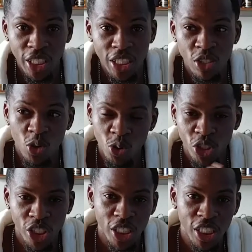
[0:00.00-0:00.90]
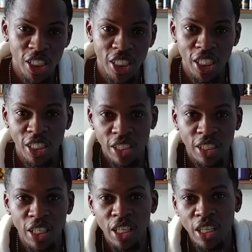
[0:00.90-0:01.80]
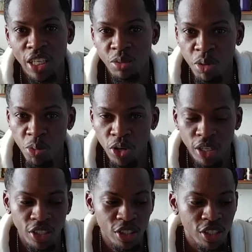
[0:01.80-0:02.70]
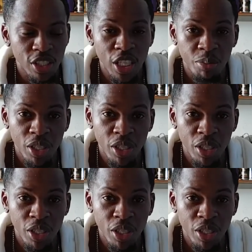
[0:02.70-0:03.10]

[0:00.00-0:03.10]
and that's OG detailing. That's my boy, just the same.